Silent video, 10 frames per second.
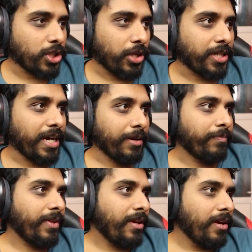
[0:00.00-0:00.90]

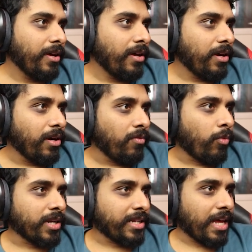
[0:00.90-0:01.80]
Okay.
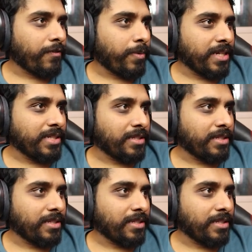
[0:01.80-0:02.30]
What did the AFL player say